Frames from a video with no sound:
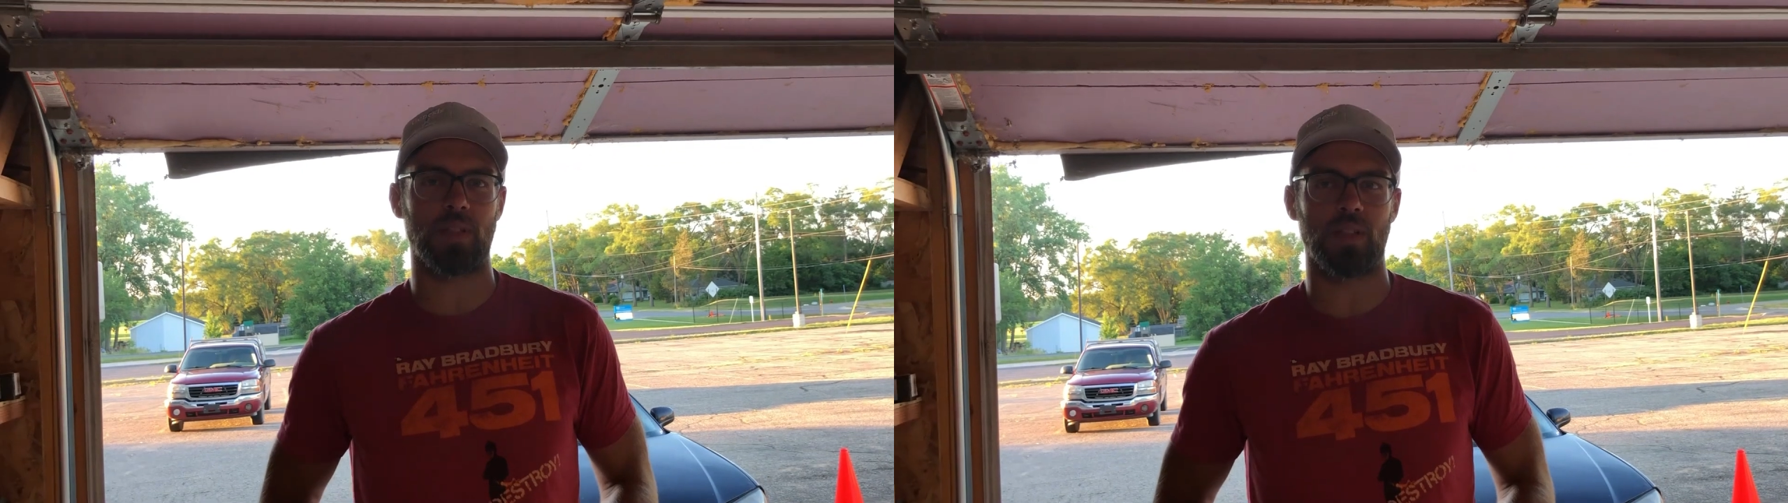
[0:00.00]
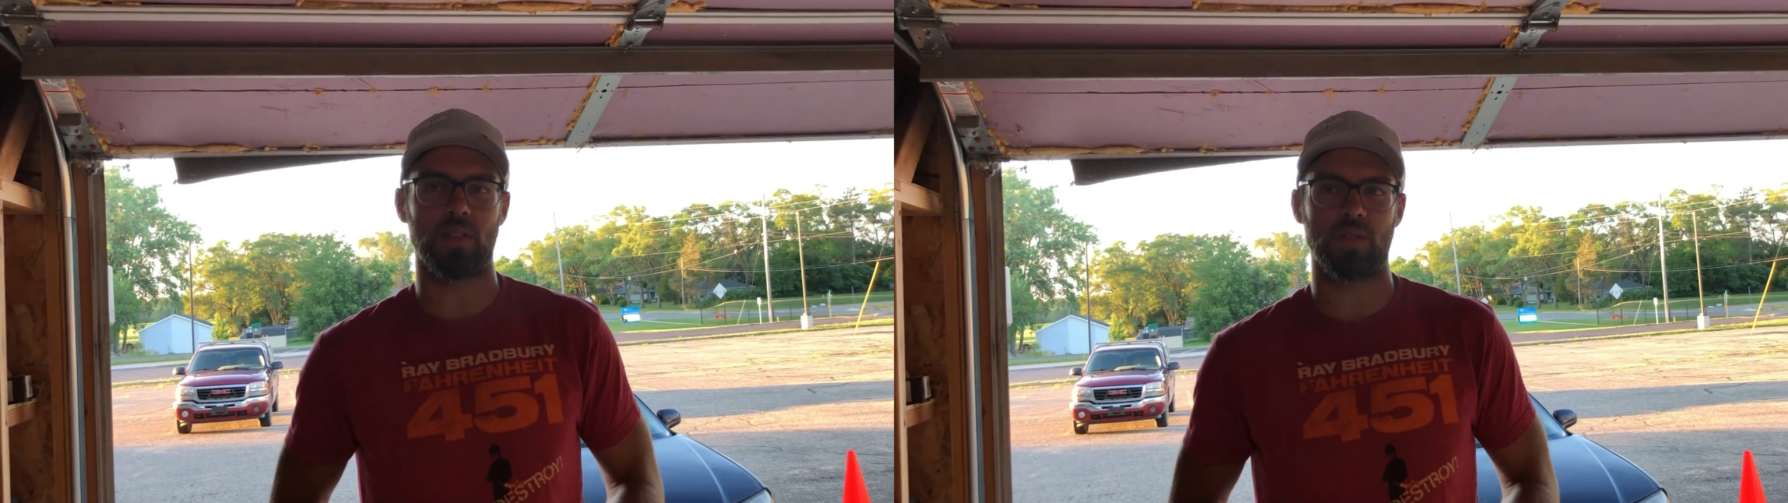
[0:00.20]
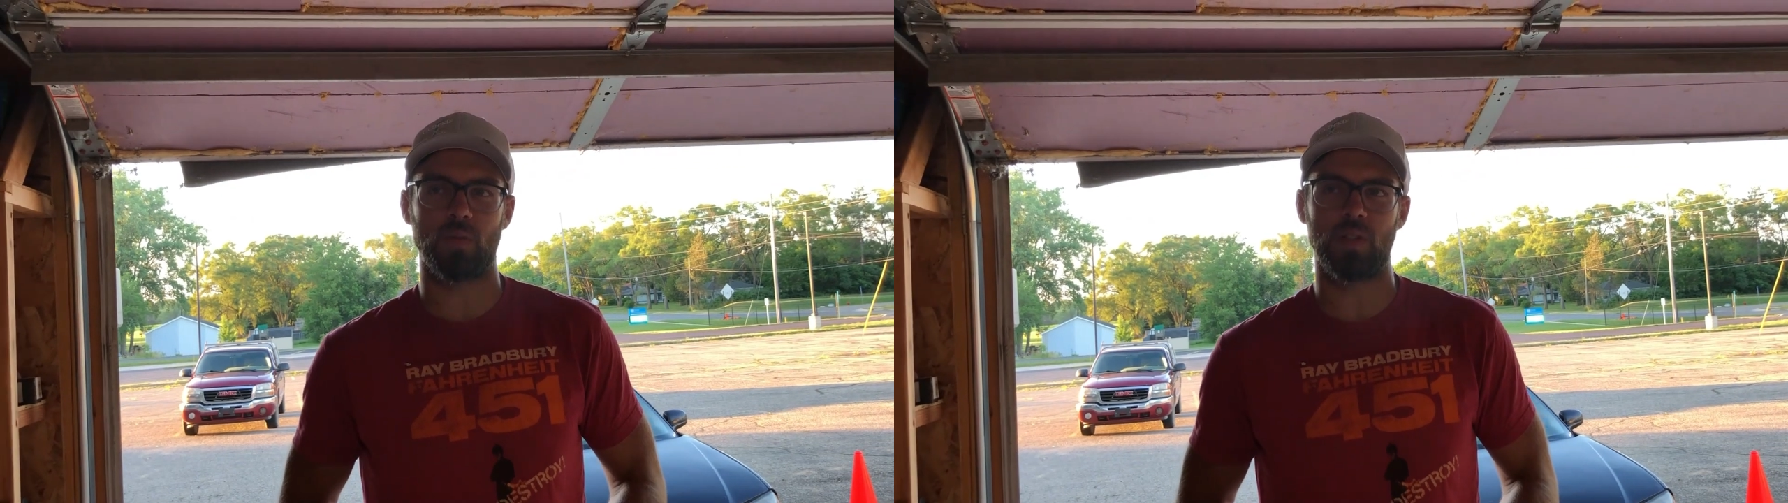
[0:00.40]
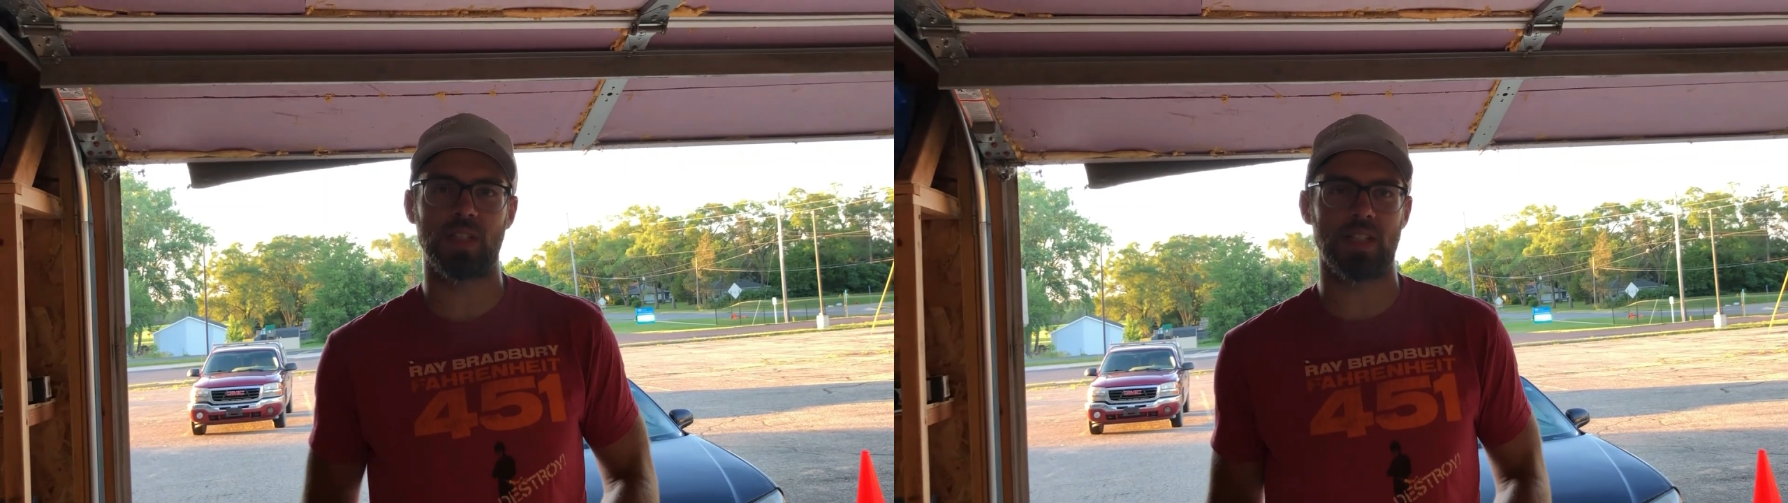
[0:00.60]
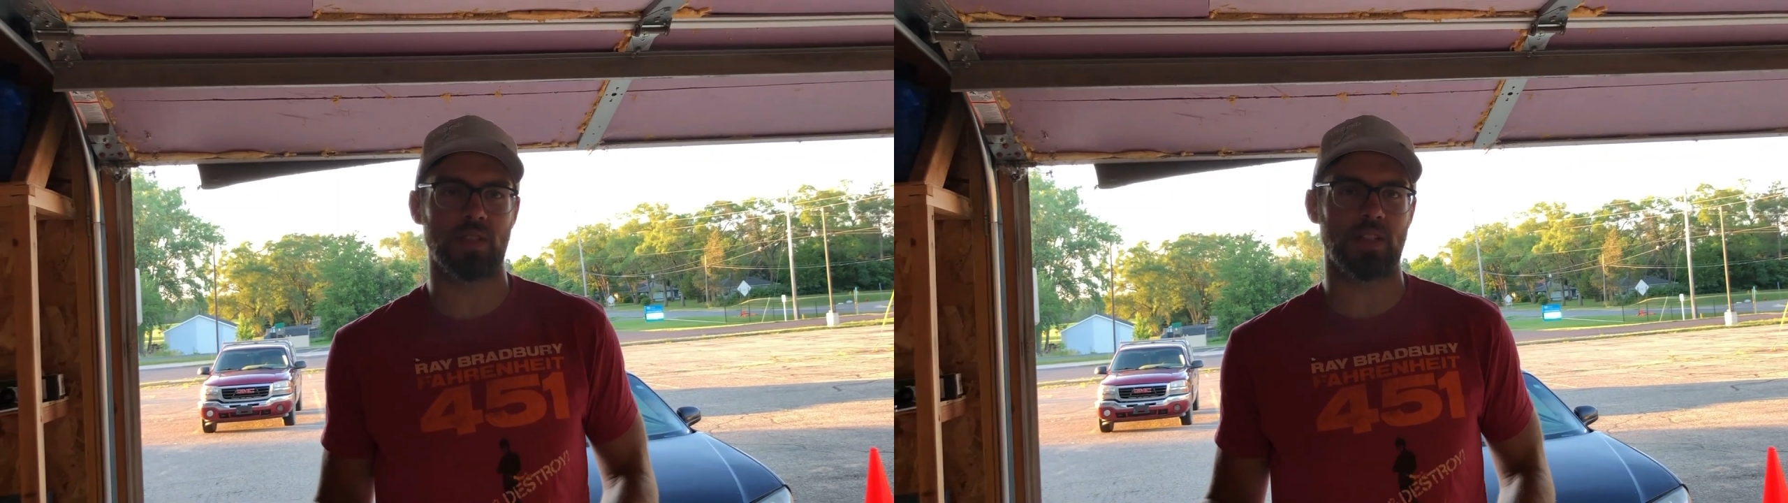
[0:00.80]
because the
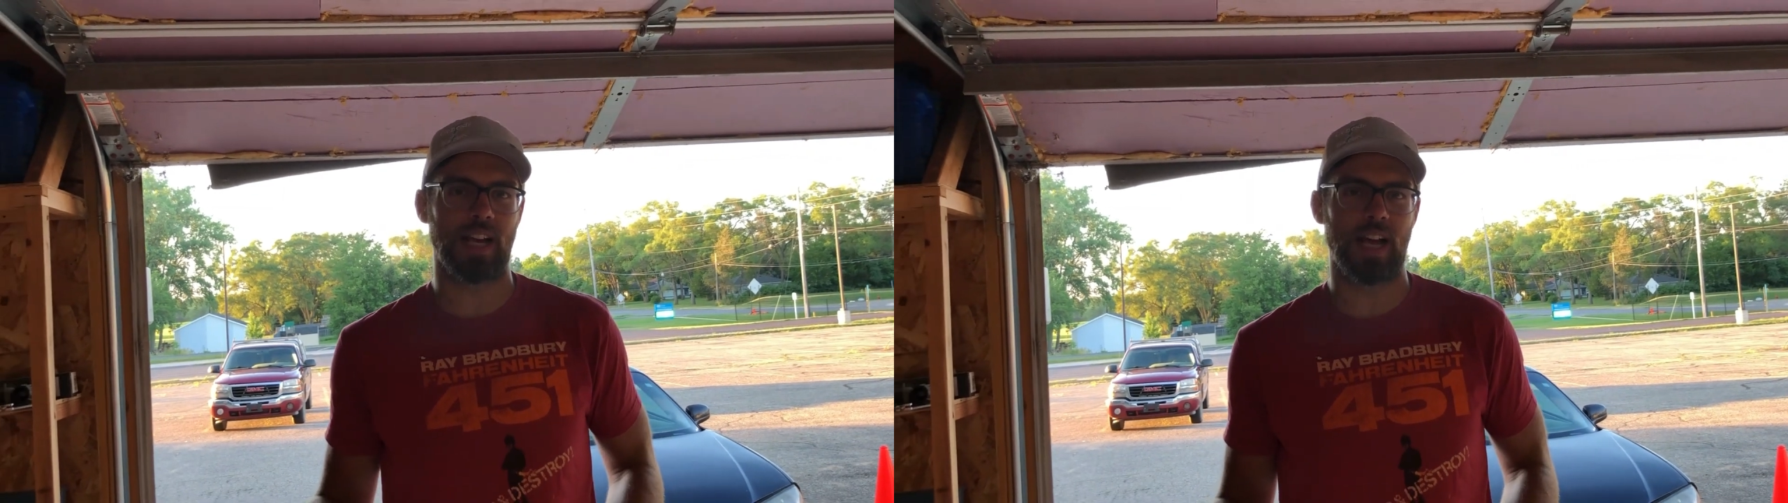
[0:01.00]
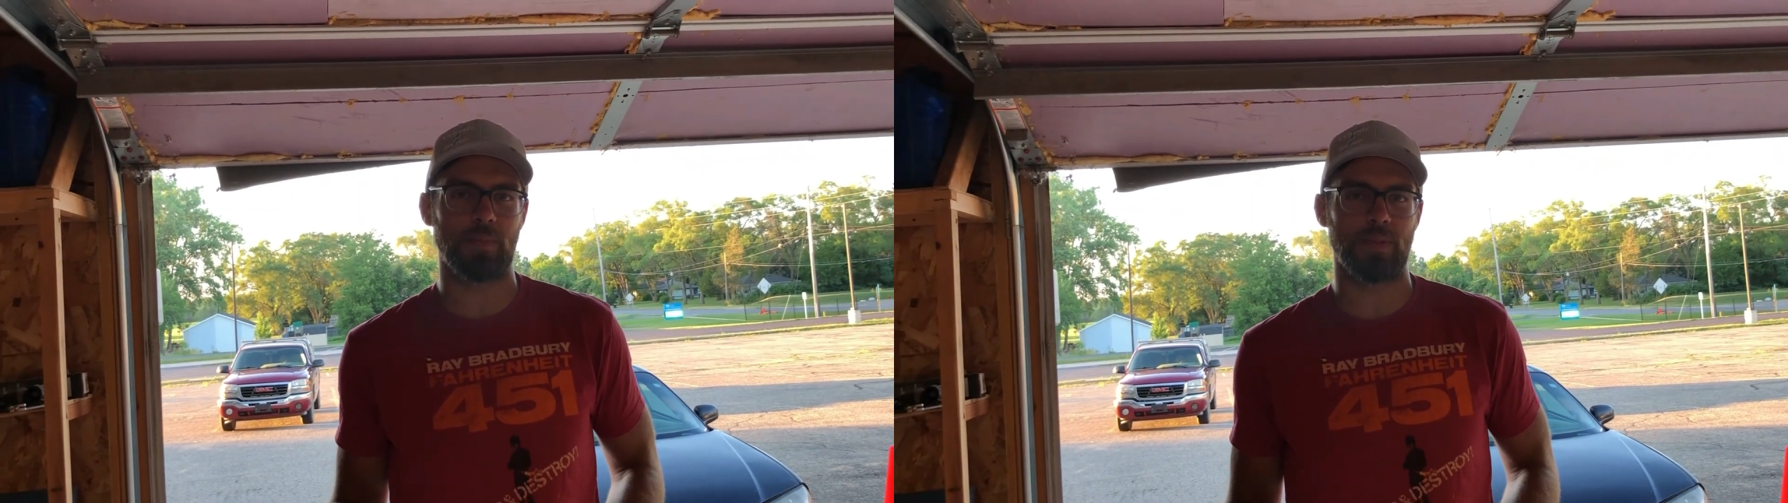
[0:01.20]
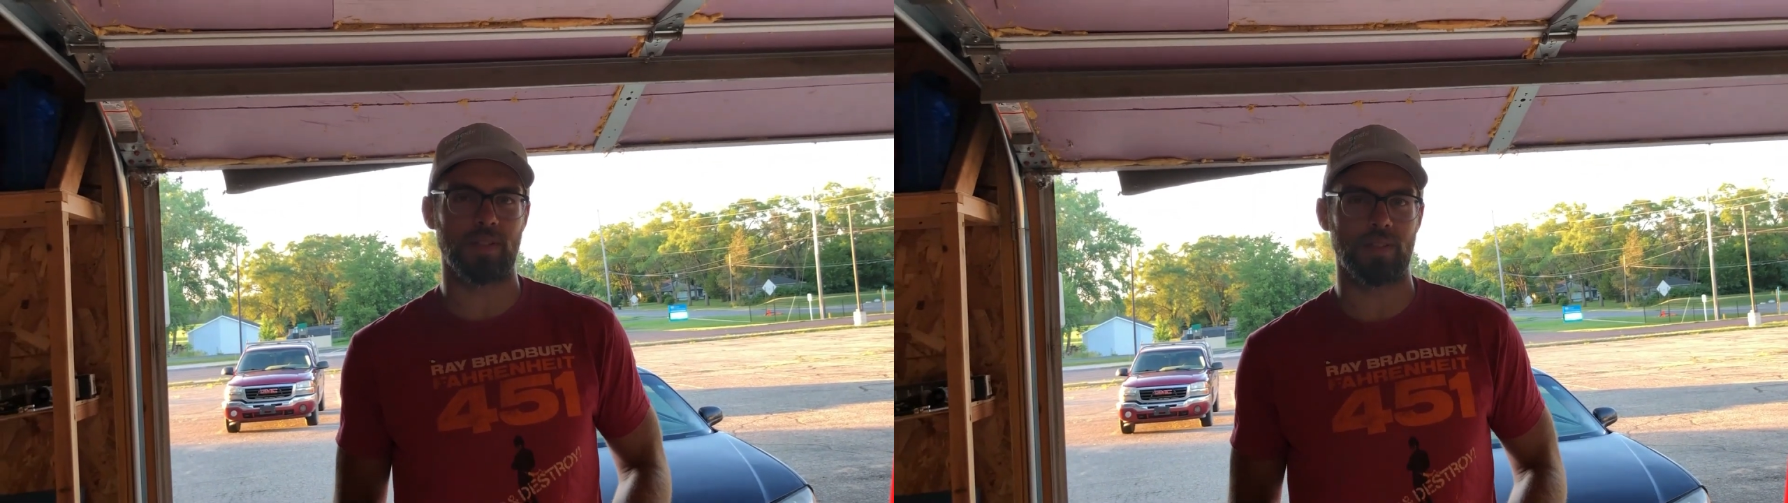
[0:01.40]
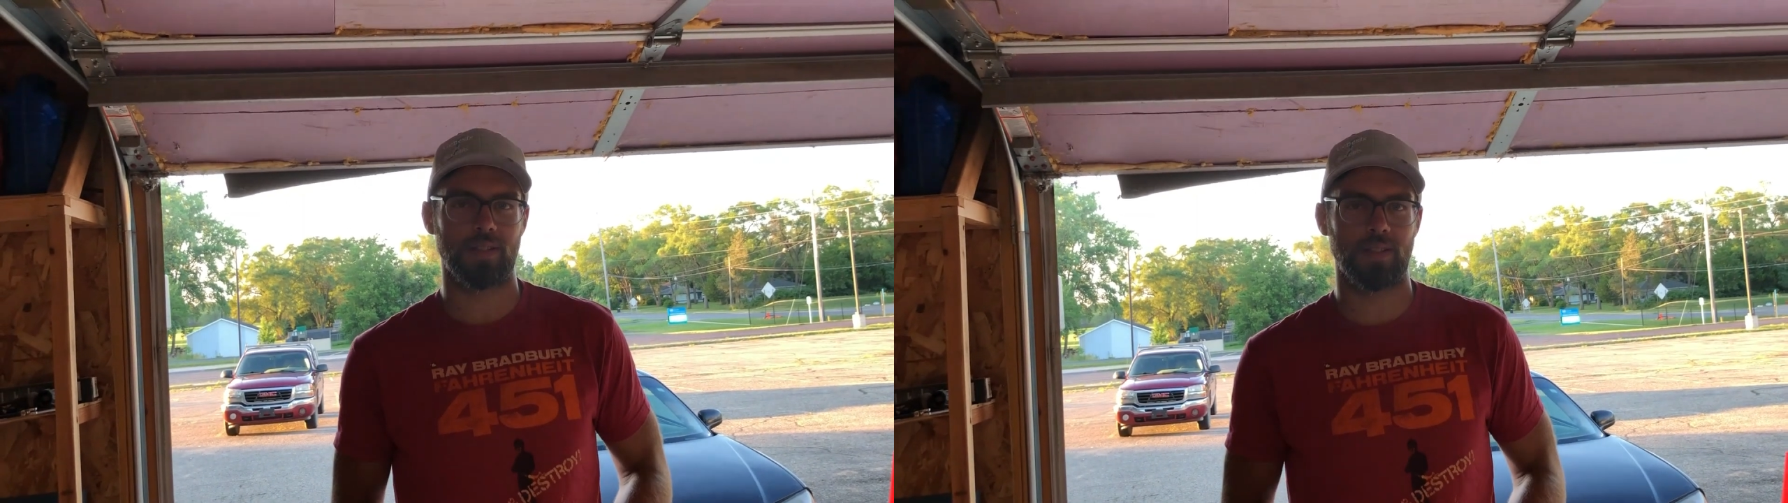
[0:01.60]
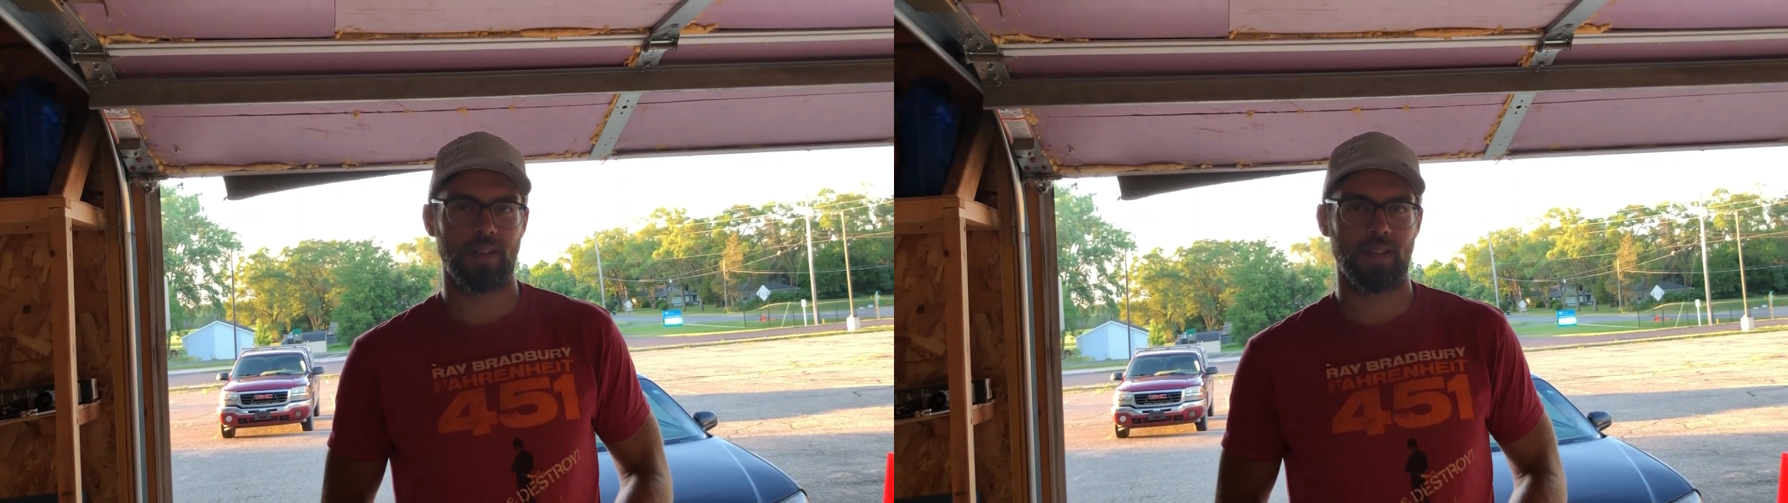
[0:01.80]
worst that's going to happen is